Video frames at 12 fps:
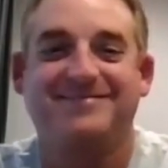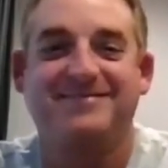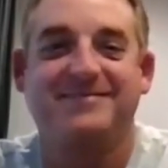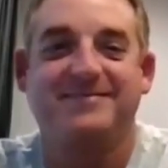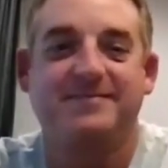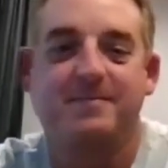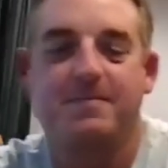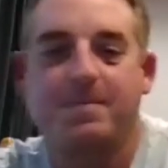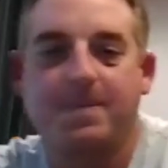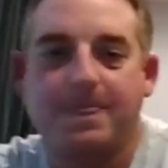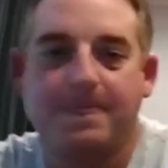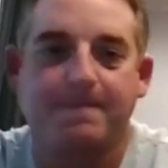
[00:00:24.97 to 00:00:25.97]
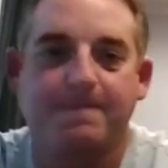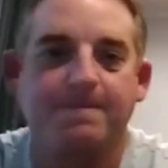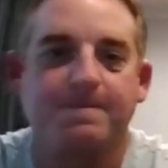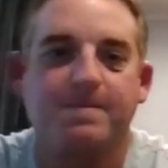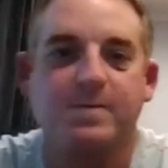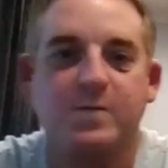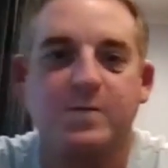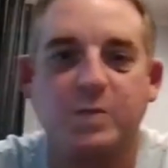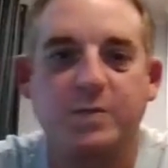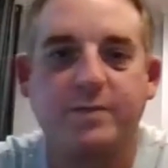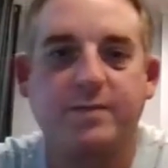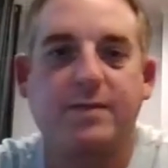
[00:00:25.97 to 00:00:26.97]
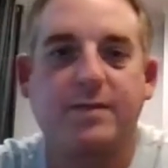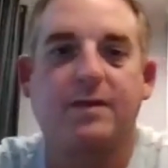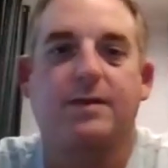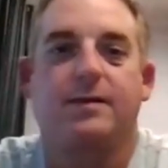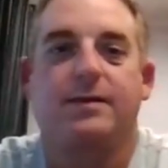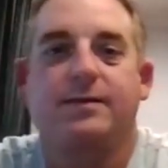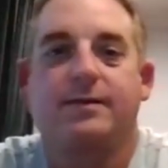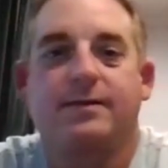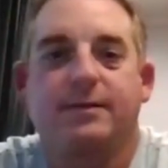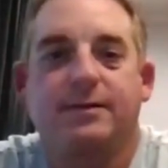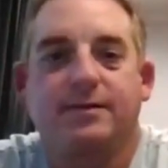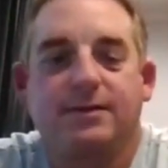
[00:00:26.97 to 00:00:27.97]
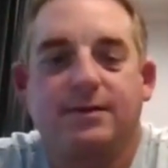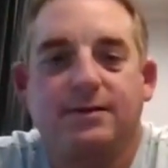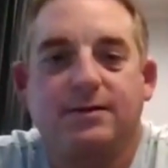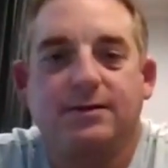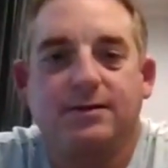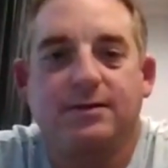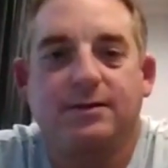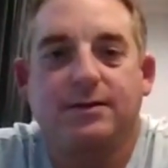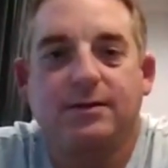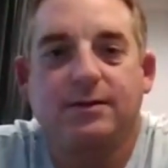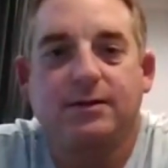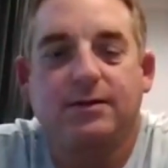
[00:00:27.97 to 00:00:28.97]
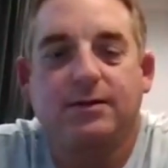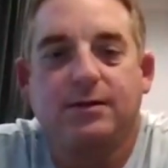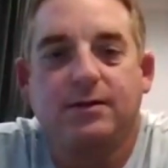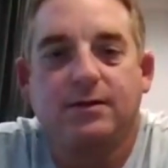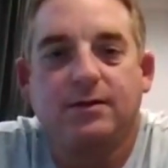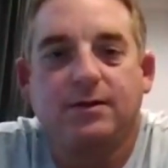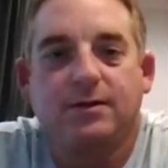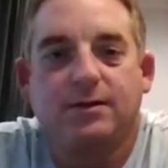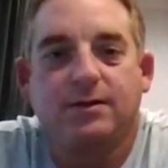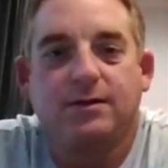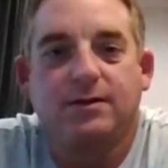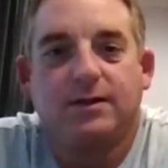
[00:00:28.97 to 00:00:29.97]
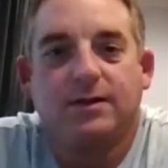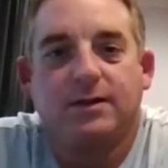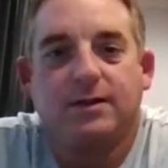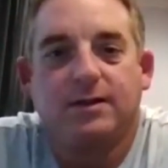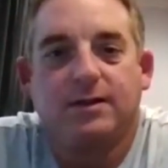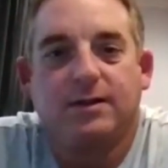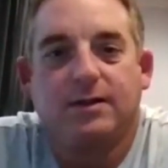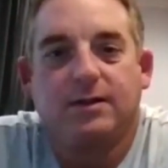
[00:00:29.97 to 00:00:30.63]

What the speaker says: This person isn't speaking.